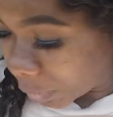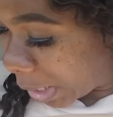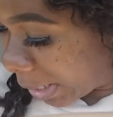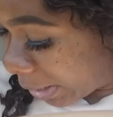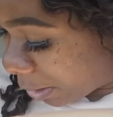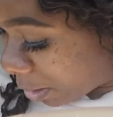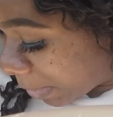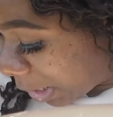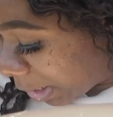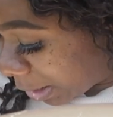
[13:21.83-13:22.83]
I
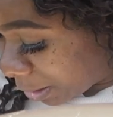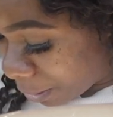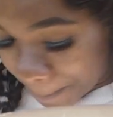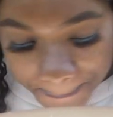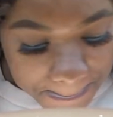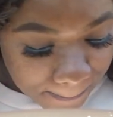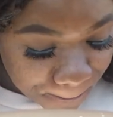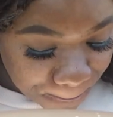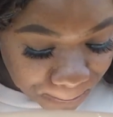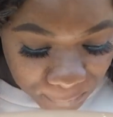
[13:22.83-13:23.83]
am.
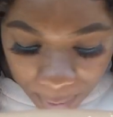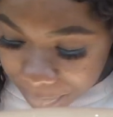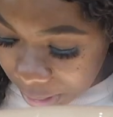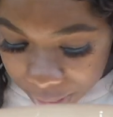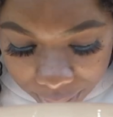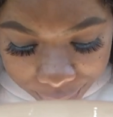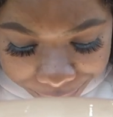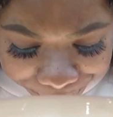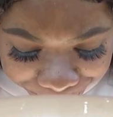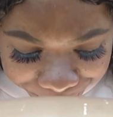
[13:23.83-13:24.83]

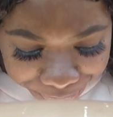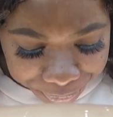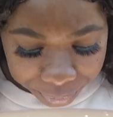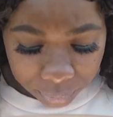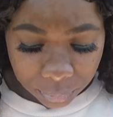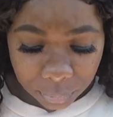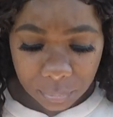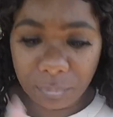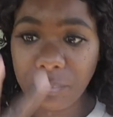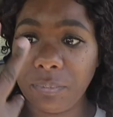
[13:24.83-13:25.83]
But,
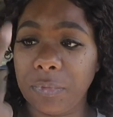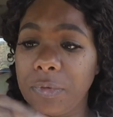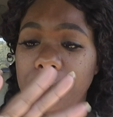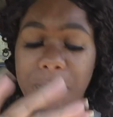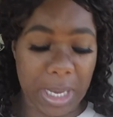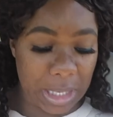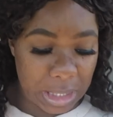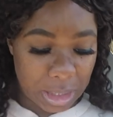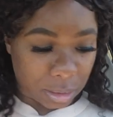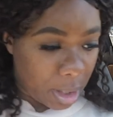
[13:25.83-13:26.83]
ooh, my
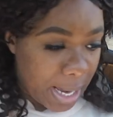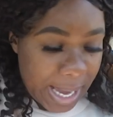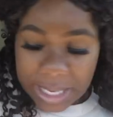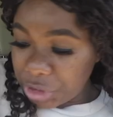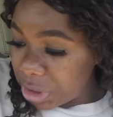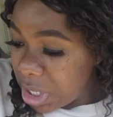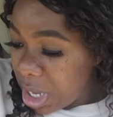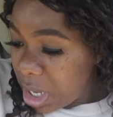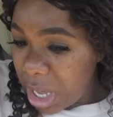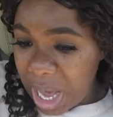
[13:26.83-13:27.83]
hands are ashy.
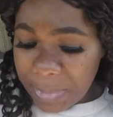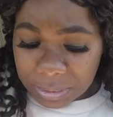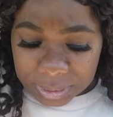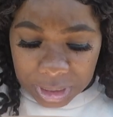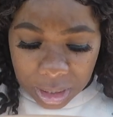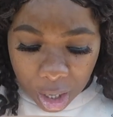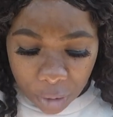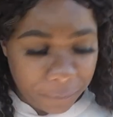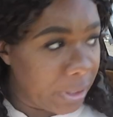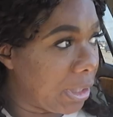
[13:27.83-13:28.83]
I'm gonna see.
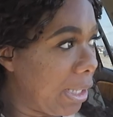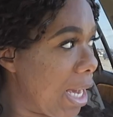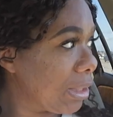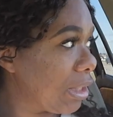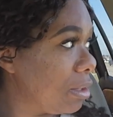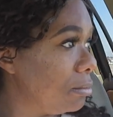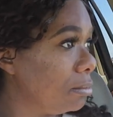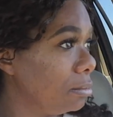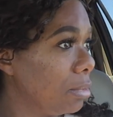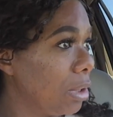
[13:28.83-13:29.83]
Hopefully, they got
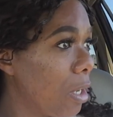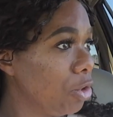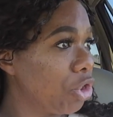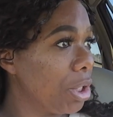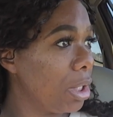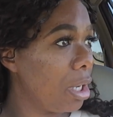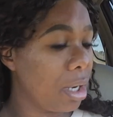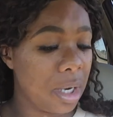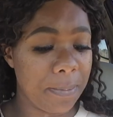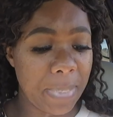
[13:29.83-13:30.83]
some lotion in
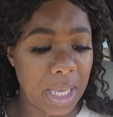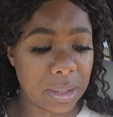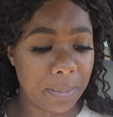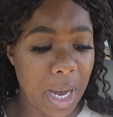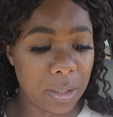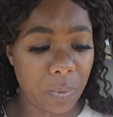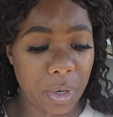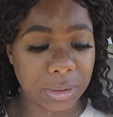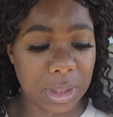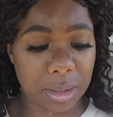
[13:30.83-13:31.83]
there in Bath & Body
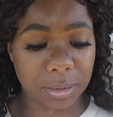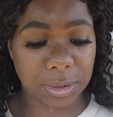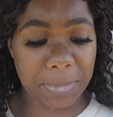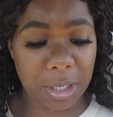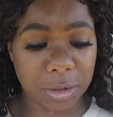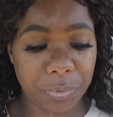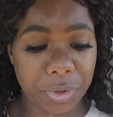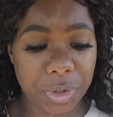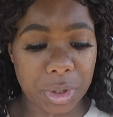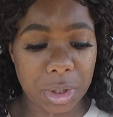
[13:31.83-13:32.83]
Works that smells
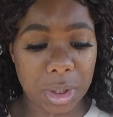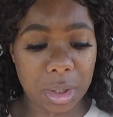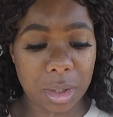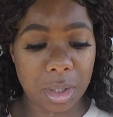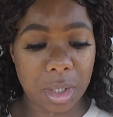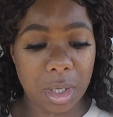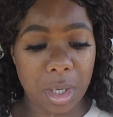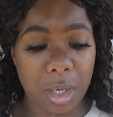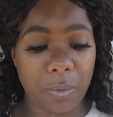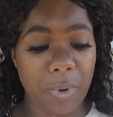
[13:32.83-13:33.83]
real good.
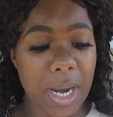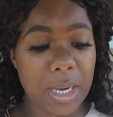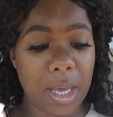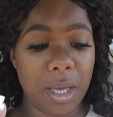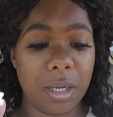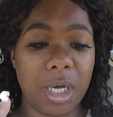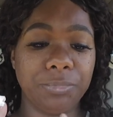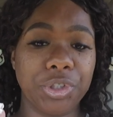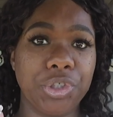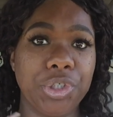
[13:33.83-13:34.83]
Right now, I'm
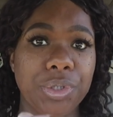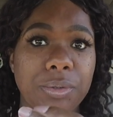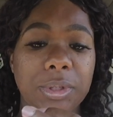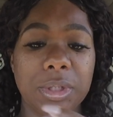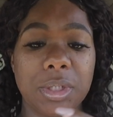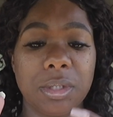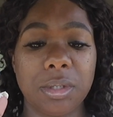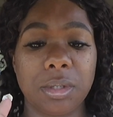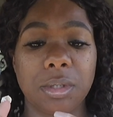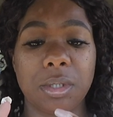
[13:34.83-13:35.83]
just
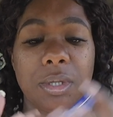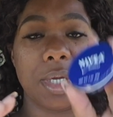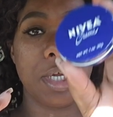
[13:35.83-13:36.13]
using the